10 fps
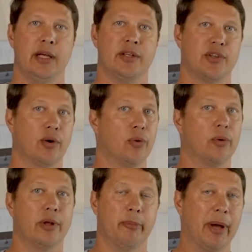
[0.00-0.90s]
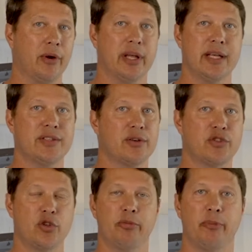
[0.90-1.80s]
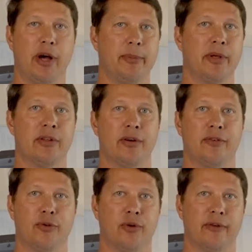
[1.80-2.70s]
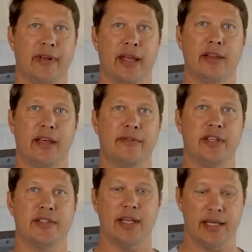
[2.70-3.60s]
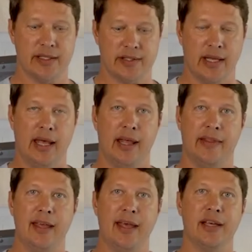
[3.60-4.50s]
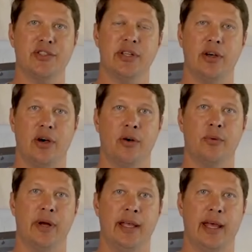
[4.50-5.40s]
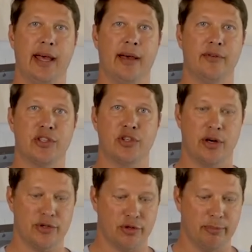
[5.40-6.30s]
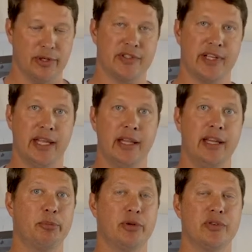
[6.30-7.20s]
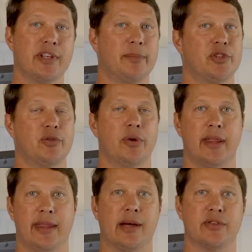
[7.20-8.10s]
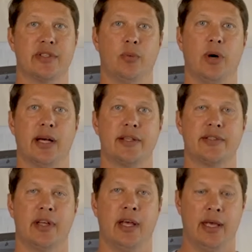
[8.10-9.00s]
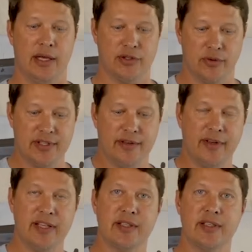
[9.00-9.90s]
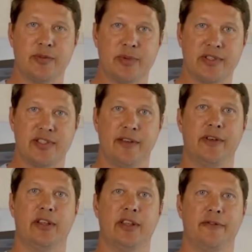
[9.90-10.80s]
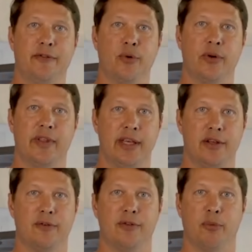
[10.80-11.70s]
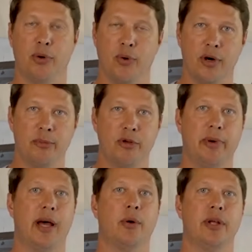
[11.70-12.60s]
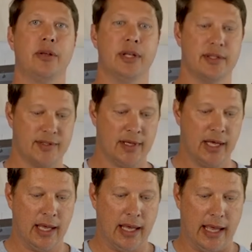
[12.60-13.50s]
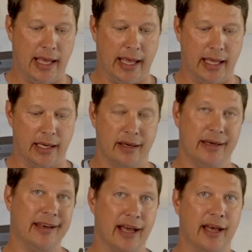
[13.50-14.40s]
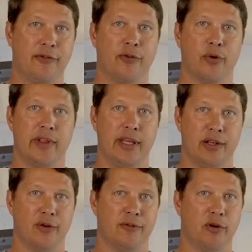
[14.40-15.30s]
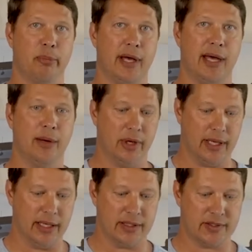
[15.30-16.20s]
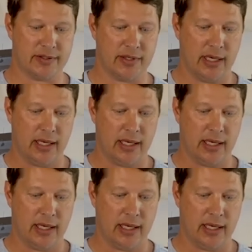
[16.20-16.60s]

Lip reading: So the power kits are super popular for van life these days. They actually already have a charger built in that pulls up to 1,000 watts. So this device is specifically for the EcoFlow portable power units and not for the EcoFlow power kits.